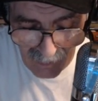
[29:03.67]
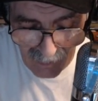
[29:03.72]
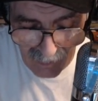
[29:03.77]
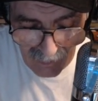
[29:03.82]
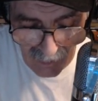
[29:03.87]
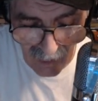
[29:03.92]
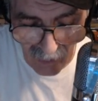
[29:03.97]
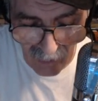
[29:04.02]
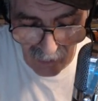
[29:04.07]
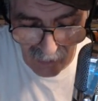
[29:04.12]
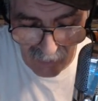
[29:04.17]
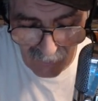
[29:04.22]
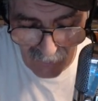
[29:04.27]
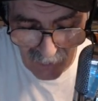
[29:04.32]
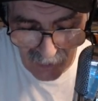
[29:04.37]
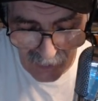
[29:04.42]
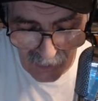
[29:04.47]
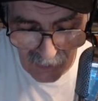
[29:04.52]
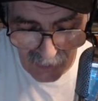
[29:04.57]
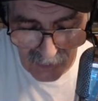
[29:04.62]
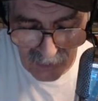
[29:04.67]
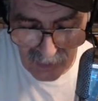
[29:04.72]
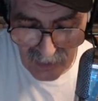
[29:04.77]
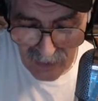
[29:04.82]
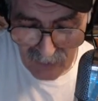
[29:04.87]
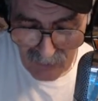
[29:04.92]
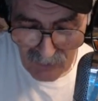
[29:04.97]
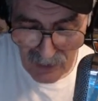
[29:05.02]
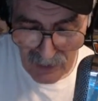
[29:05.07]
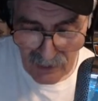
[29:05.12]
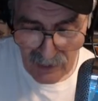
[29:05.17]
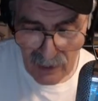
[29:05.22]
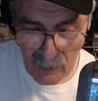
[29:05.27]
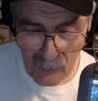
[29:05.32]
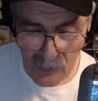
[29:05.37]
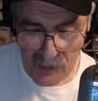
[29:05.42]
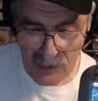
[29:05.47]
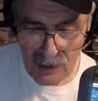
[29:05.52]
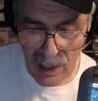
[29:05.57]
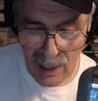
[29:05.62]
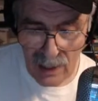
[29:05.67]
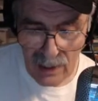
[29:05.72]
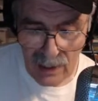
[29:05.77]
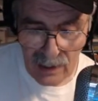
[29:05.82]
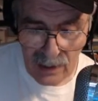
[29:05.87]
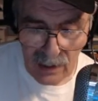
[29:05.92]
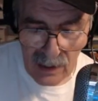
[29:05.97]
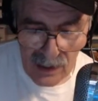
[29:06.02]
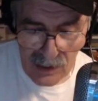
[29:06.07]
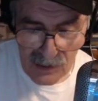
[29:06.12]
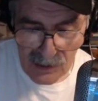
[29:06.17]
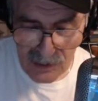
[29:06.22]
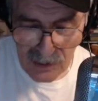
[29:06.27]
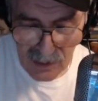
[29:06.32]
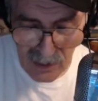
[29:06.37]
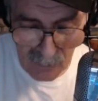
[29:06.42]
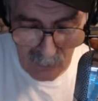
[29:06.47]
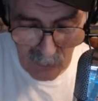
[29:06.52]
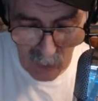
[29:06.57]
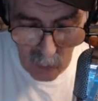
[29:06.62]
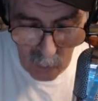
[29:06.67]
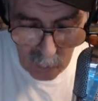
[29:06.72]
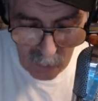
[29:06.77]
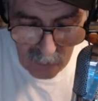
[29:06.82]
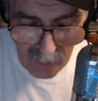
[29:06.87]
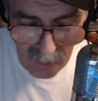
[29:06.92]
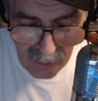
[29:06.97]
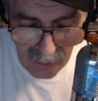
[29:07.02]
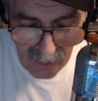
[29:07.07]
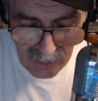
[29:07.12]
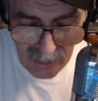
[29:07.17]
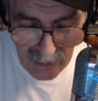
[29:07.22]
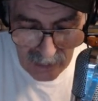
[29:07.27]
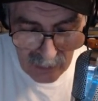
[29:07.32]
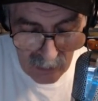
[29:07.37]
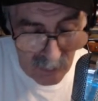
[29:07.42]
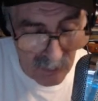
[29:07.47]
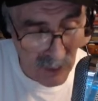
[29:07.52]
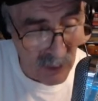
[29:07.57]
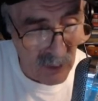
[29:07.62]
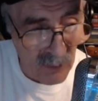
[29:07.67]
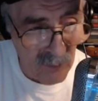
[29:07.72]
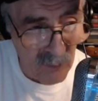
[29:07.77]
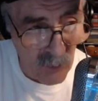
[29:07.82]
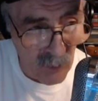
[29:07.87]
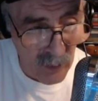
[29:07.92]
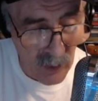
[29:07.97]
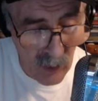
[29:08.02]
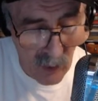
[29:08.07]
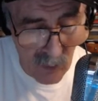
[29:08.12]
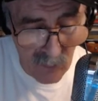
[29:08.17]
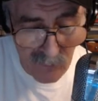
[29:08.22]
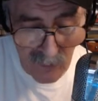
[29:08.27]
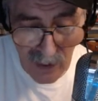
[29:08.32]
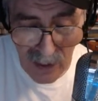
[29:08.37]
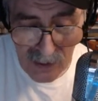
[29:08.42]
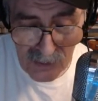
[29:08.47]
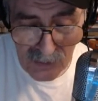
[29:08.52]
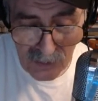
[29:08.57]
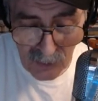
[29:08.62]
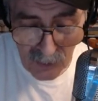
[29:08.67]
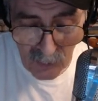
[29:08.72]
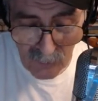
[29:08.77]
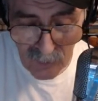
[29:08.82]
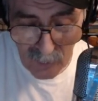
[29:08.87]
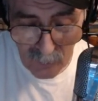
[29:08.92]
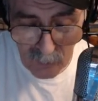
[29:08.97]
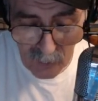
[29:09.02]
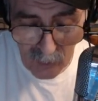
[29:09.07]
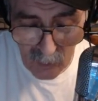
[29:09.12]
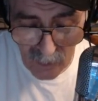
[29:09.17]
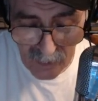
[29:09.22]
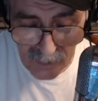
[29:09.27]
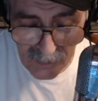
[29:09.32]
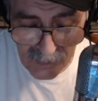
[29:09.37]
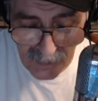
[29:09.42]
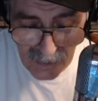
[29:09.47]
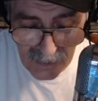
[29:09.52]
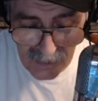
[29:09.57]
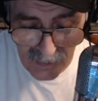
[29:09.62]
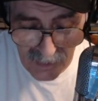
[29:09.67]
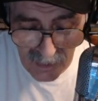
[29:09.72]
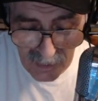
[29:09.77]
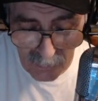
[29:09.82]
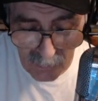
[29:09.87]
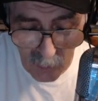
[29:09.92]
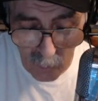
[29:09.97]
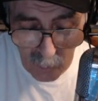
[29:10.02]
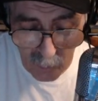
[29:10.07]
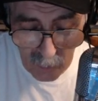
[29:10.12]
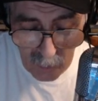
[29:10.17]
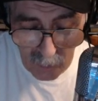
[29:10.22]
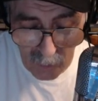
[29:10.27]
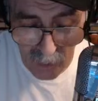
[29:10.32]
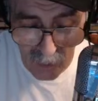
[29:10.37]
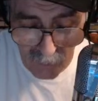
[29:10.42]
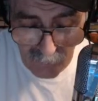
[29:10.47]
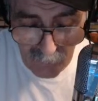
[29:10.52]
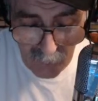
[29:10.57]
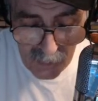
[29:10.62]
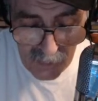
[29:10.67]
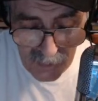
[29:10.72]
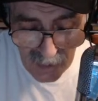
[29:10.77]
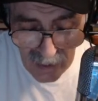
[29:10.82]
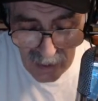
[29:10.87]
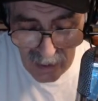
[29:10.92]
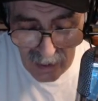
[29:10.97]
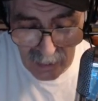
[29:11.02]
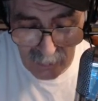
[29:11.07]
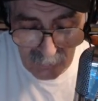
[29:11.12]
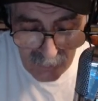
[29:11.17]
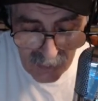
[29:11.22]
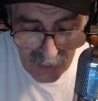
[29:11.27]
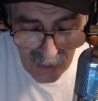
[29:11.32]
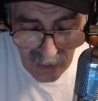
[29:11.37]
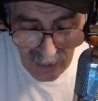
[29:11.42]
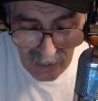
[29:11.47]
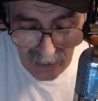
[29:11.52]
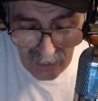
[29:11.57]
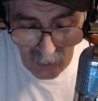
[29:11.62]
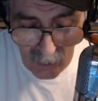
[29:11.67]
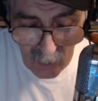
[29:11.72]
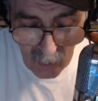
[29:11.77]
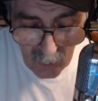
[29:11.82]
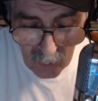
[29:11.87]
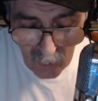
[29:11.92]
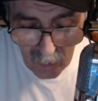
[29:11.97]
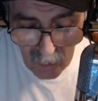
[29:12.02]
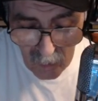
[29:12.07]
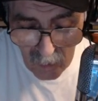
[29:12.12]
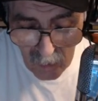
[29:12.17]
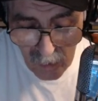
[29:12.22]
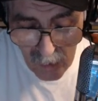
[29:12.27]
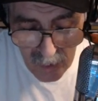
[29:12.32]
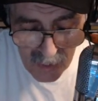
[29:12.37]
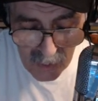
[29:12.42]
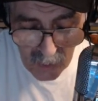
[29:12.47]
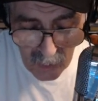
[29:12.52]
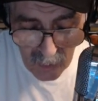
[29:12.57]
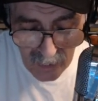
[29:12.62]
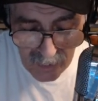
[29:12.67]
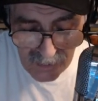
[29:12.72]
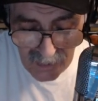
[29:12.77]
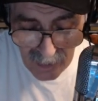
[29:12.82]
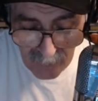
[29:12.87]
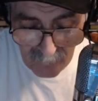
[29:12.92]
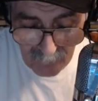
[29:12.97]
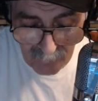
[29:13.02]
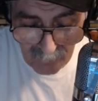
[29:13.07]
All right, very good. Good to have you in there. That was Danny. He's mobile. Kilo Delta 4 Golf Oscar November. Who else is mobile? First time check-in or short on time?